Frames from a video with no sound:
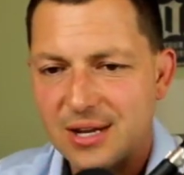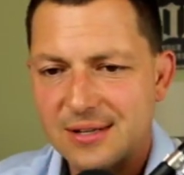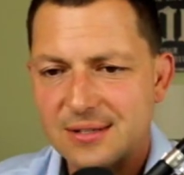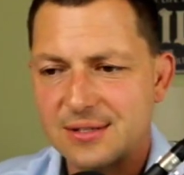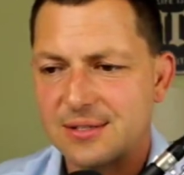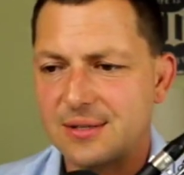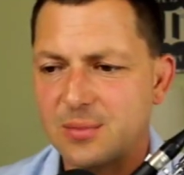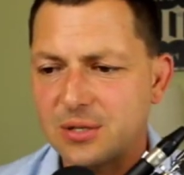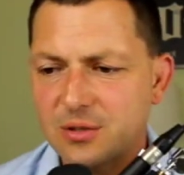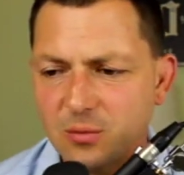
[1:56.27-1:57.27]
agents to
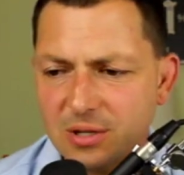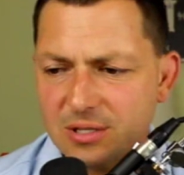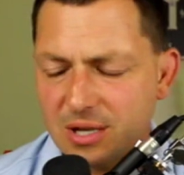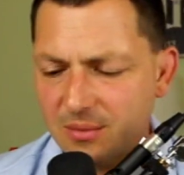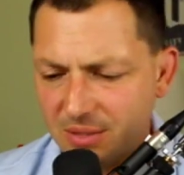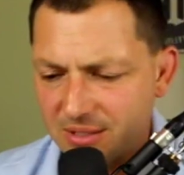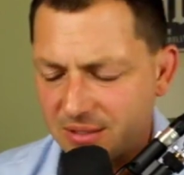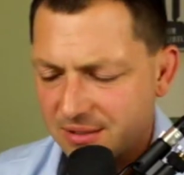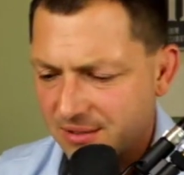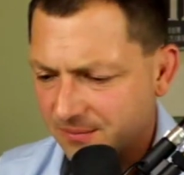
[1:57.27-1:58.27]
build their real estate
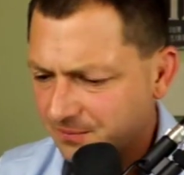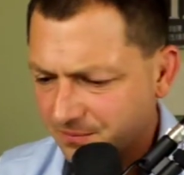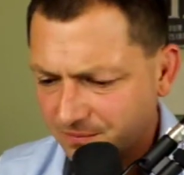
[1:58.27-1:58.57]
business.